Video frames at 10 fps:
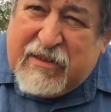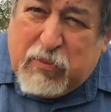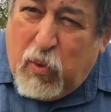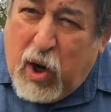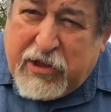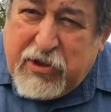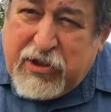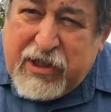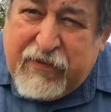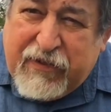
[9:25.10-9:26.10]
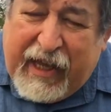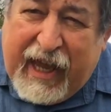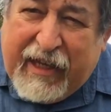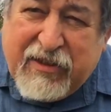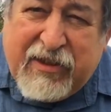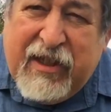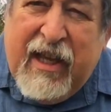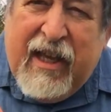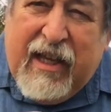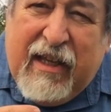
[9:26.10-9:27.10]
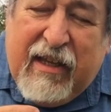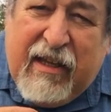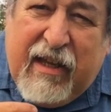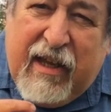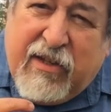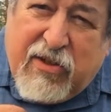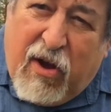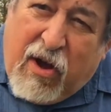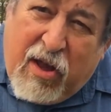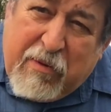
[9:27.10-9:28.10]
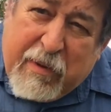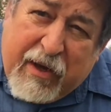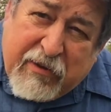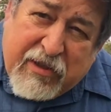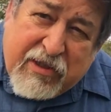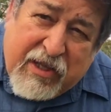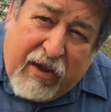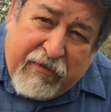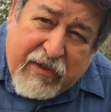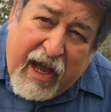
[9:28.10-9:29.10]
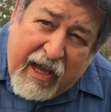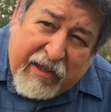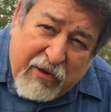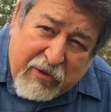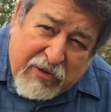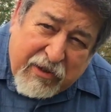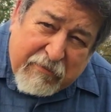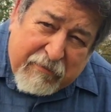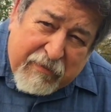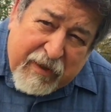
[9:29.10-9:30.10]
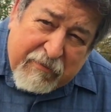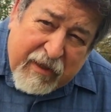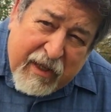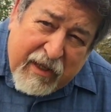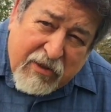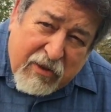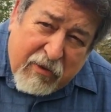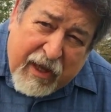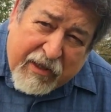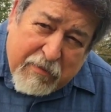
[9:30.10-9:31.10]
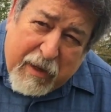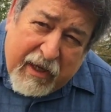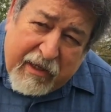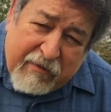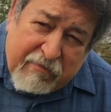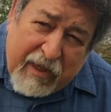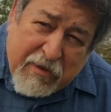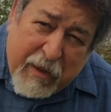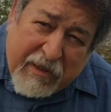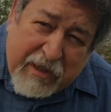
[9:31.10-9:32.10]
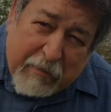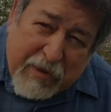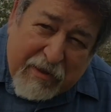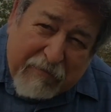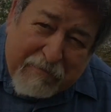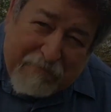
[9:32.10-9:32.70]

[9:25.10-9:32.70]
Watch yourself cast. It's all about self-diagnosing. So that's my tips.